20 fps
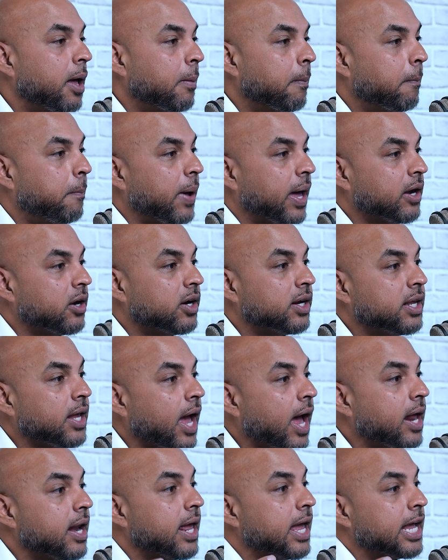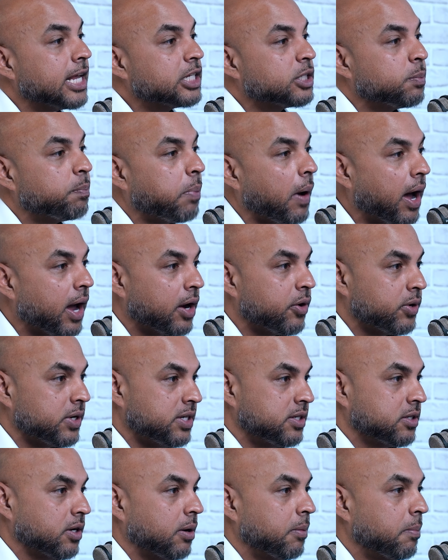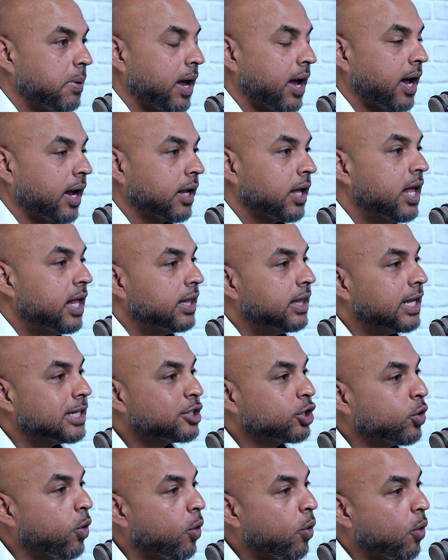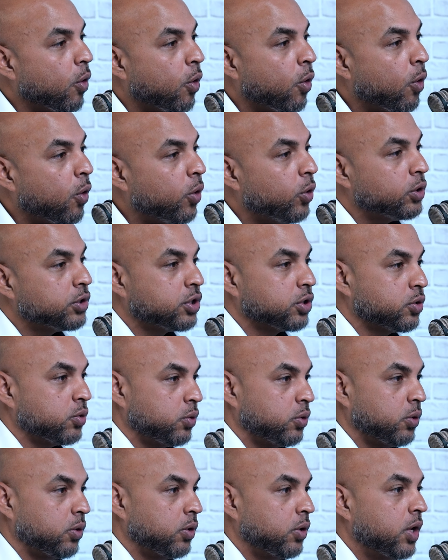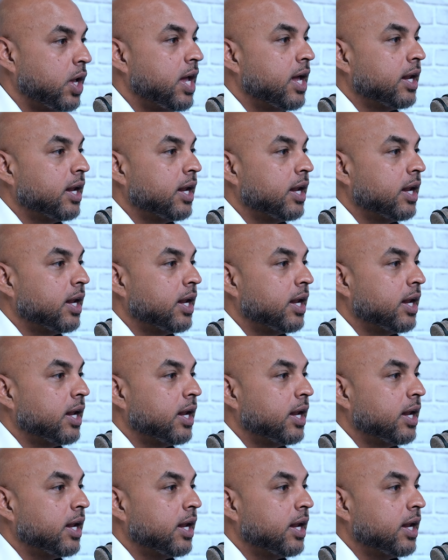Better yet, expiries are back. Let's go old school.